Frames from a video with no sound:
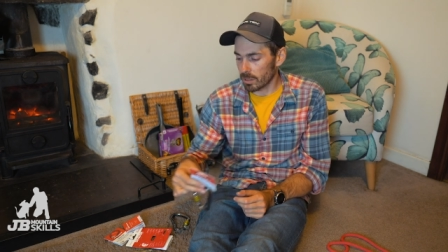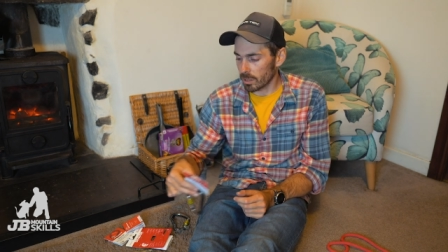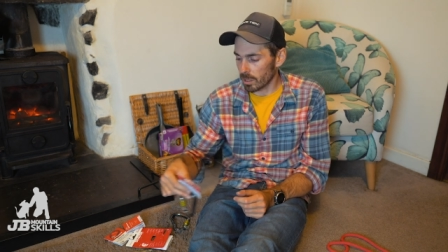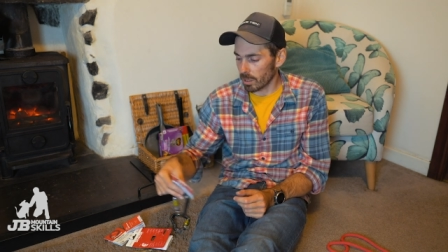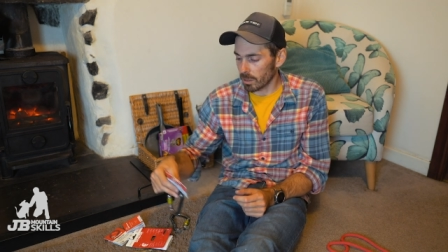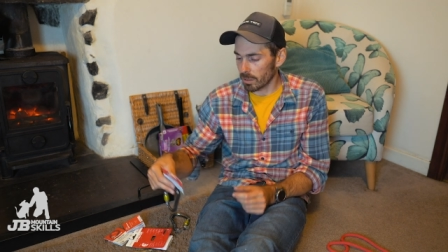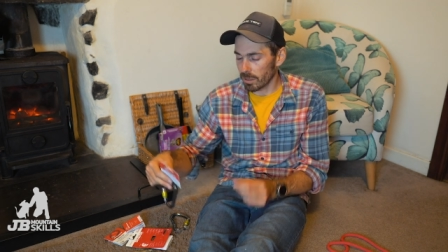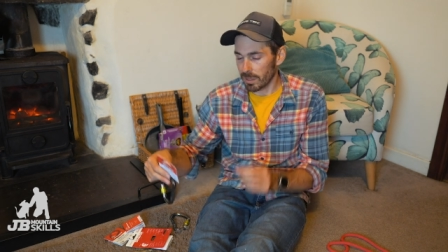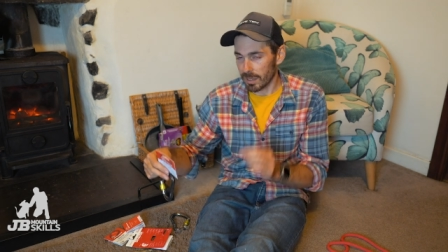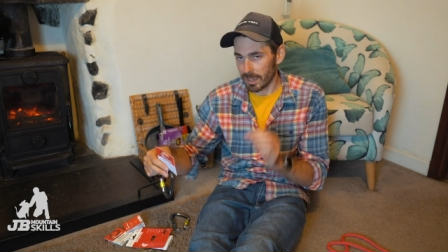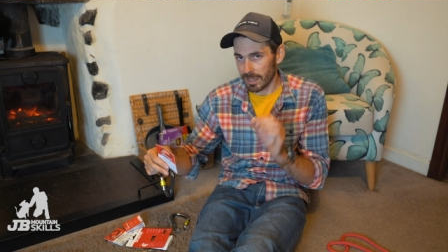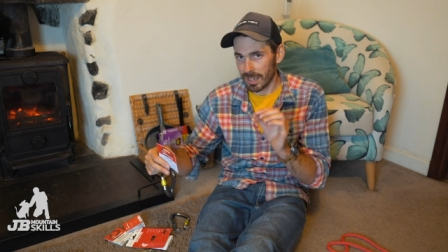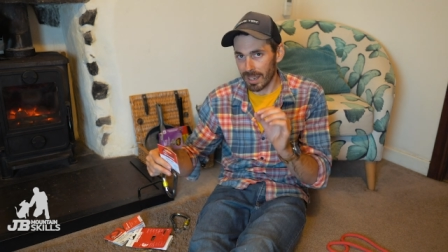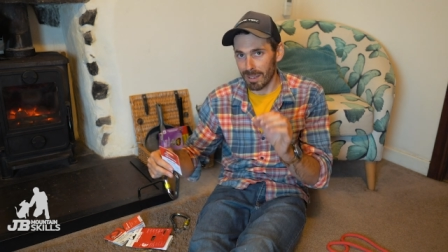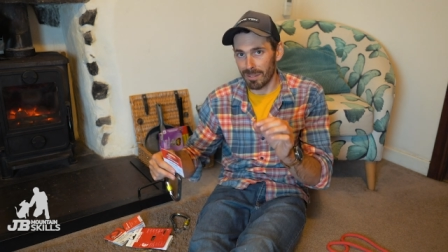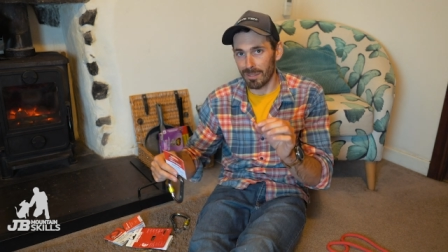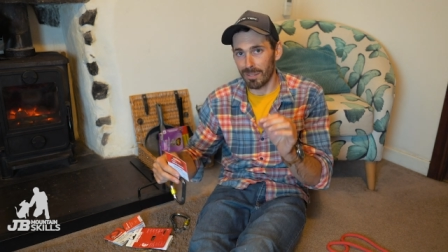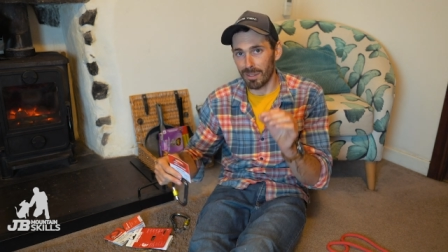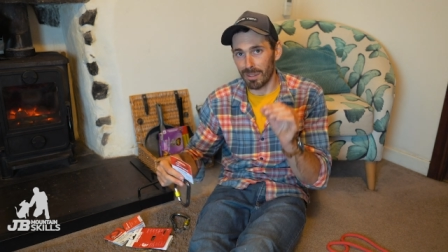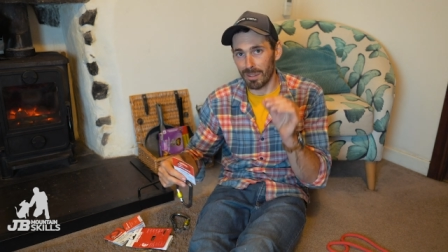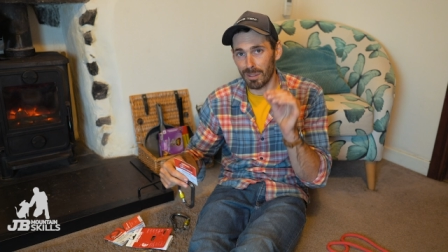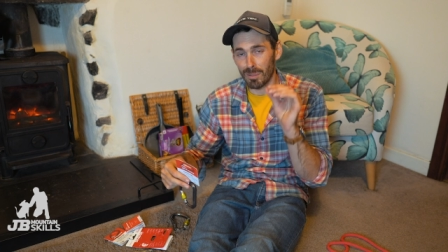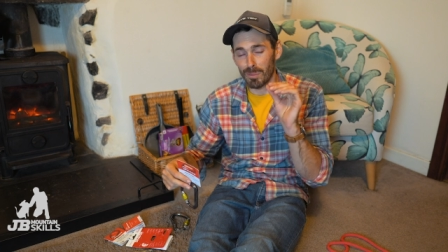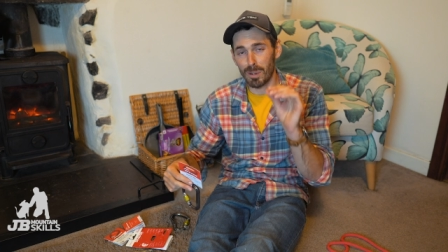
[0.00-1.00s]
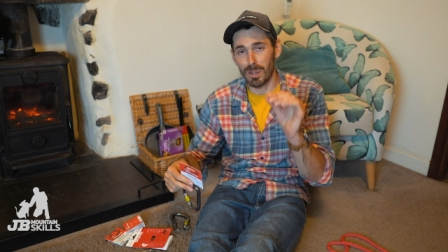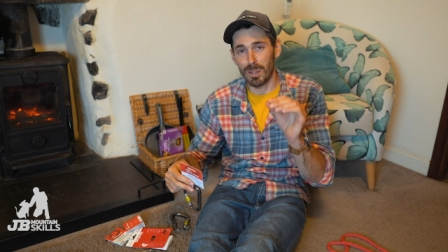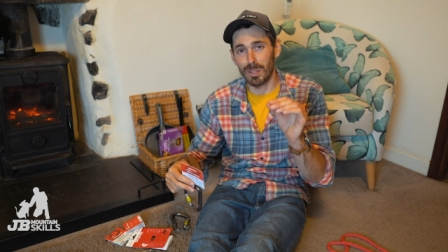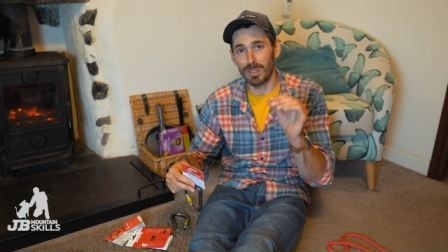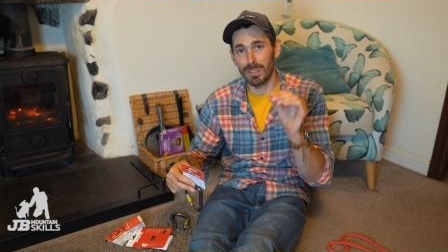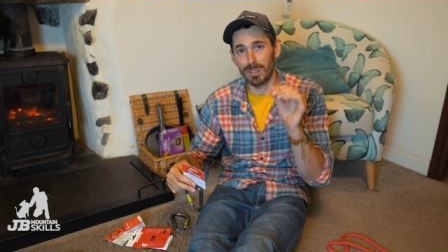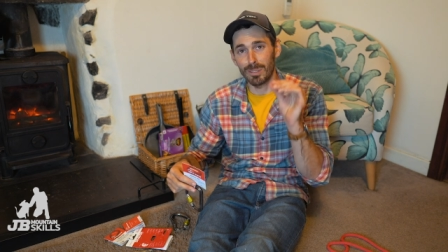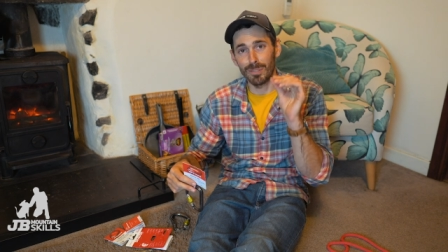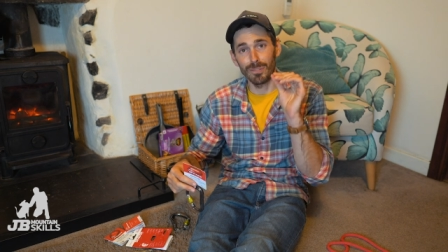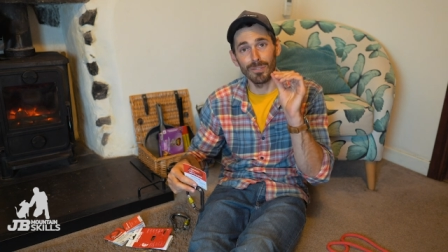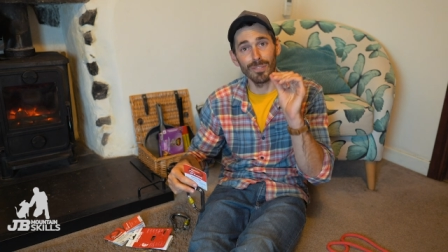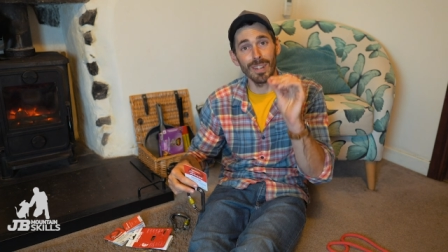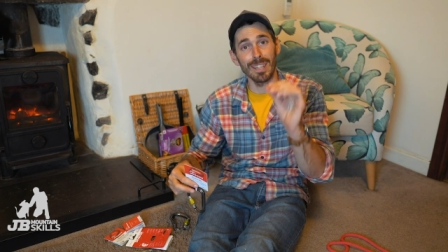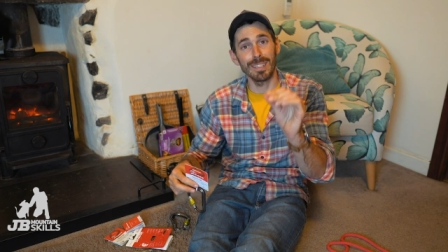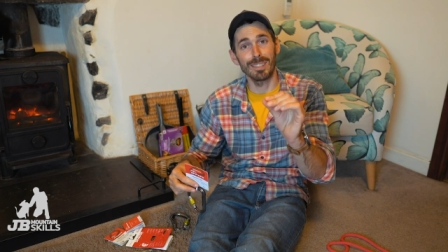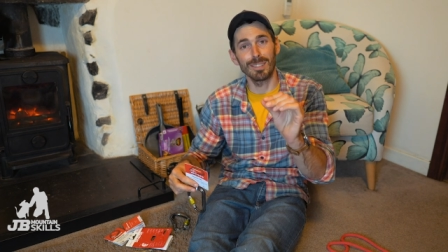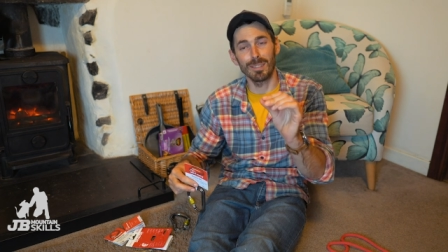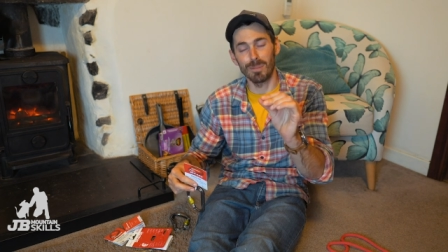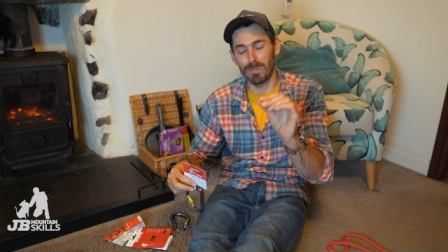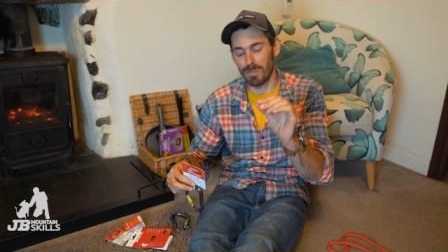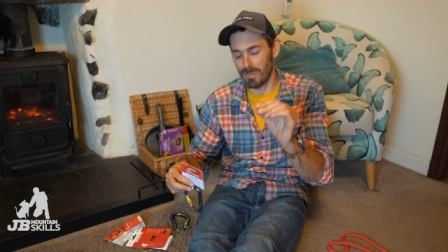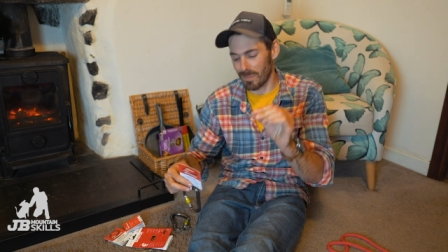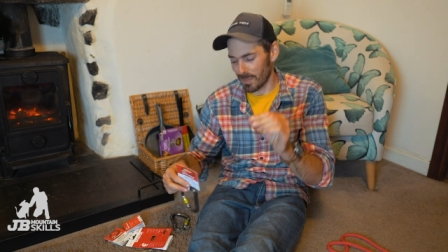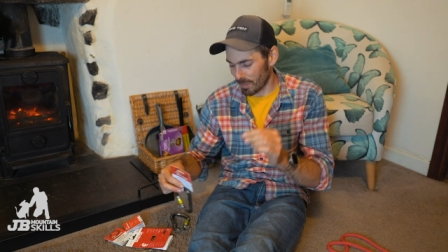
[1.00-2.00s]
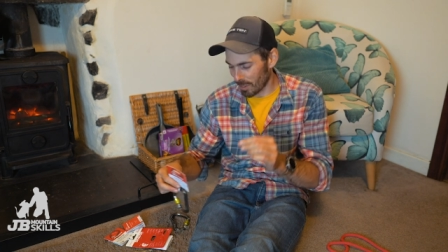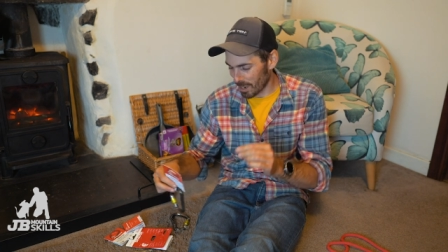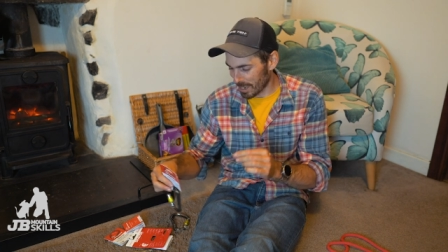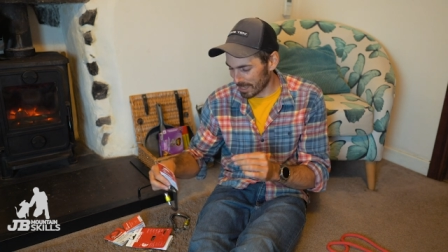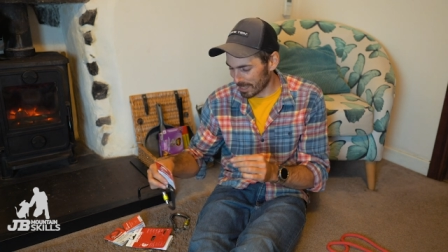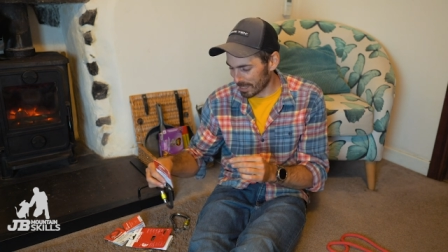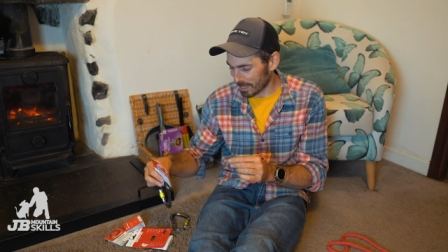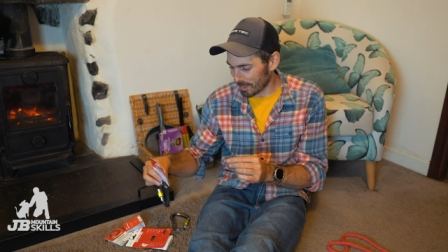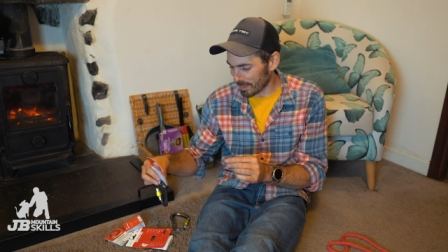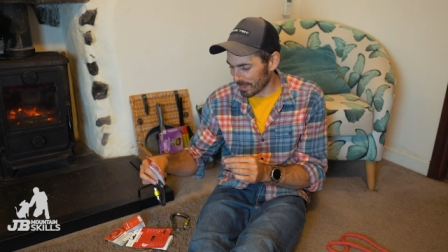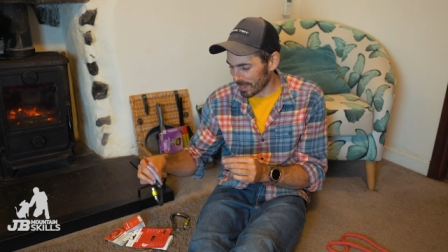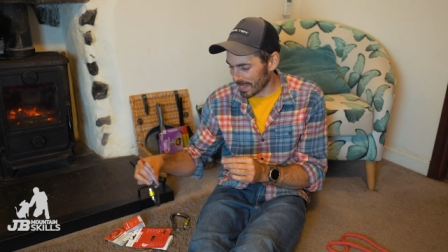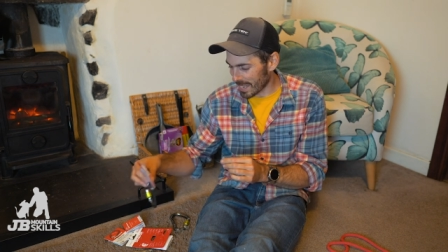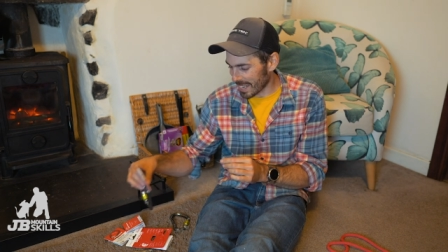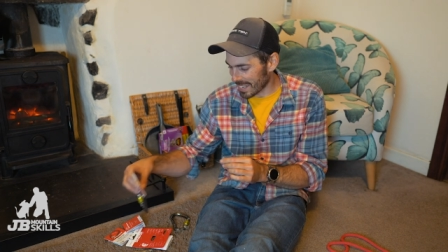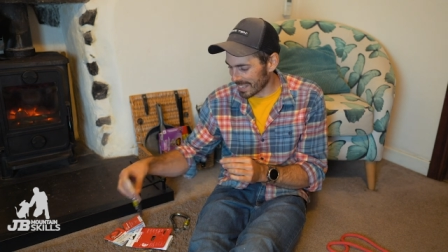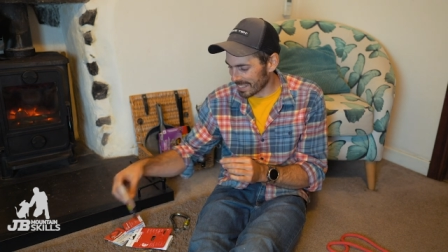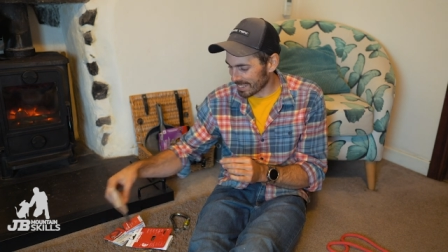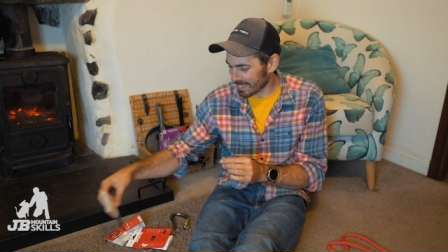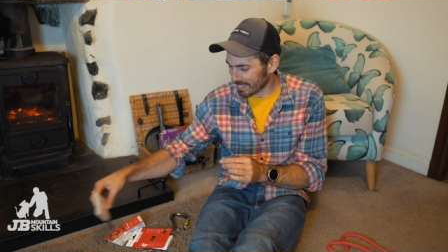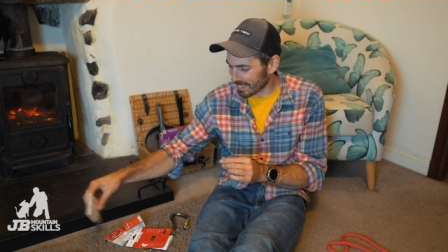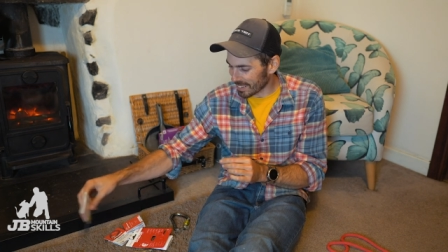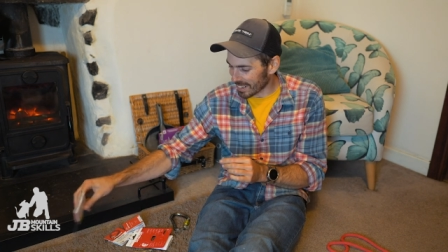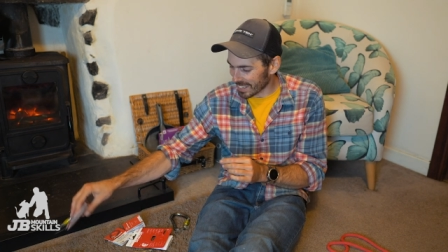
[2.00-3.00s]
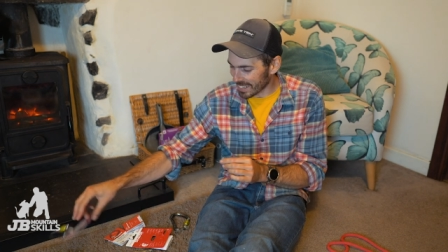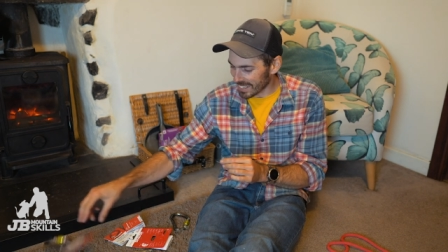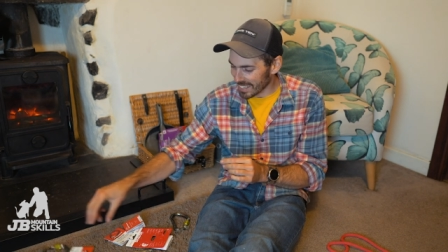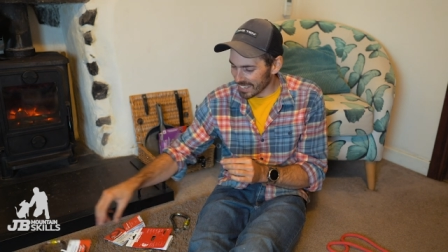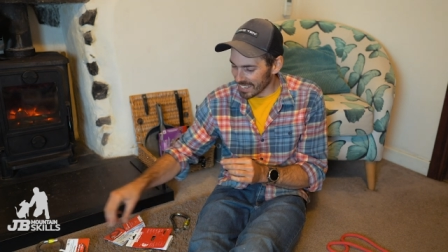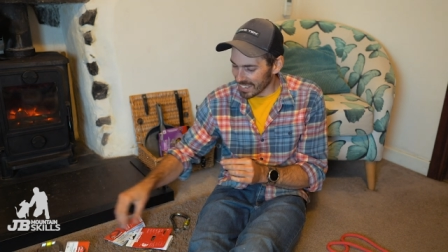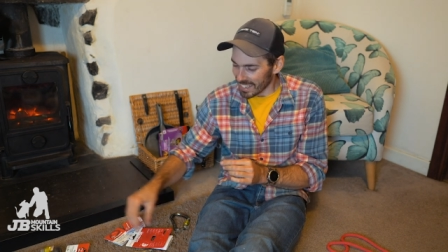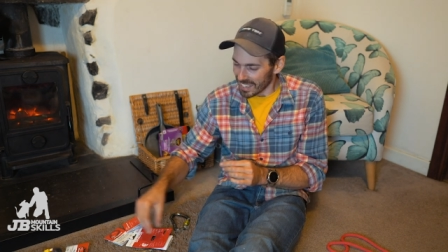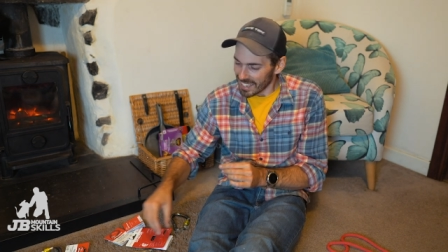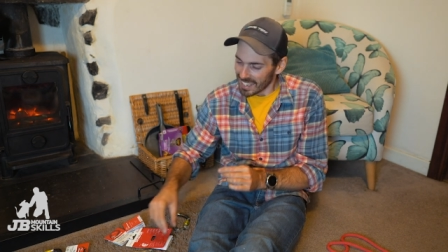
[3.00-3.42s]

So count the words Phantom right till the end, all right?